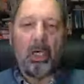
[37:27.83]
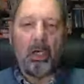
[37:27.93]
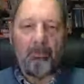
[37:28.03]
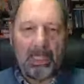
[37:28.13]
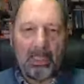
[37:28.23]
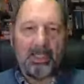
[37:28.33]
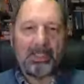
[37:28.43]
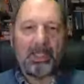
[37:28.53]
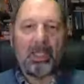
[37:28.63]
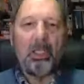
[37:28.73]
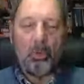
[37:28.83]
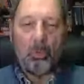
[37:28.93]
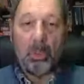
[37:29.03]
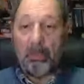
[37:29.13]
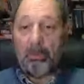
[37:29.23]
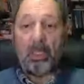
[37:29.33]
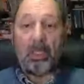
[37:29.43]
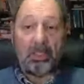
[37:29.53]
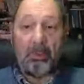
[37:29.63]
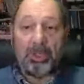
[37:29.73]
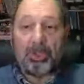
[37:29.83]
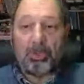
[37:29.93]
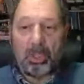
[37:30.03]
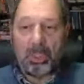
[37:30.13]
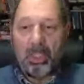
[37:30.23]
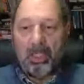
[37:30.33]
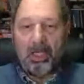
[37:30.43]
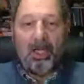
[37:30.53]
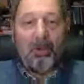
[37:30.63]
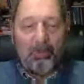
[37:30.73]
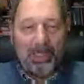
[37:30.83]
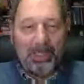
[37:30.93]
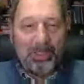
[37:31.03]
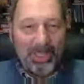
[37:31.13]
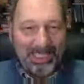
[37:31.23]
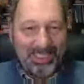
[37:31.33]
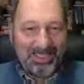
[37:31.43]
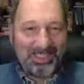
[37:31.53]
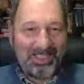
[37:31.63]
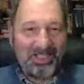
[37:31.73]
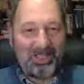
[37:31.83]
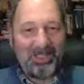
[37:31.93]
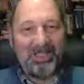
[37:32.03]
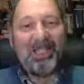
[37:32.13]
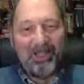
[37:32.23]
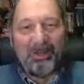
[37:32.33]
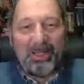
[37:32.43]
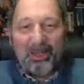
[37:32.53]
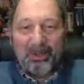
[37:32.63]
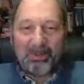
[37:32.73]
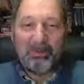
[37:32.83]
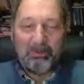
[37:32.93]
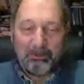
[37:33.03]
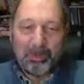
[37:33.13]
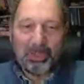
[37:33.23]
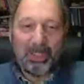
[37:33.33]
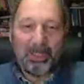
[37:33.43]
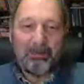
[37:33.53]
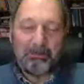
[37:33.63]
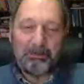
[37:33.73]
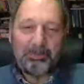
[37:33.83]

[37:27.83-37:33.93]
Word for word: of analyzing where we are today, which is what I hope we're doing in this discussion with you today.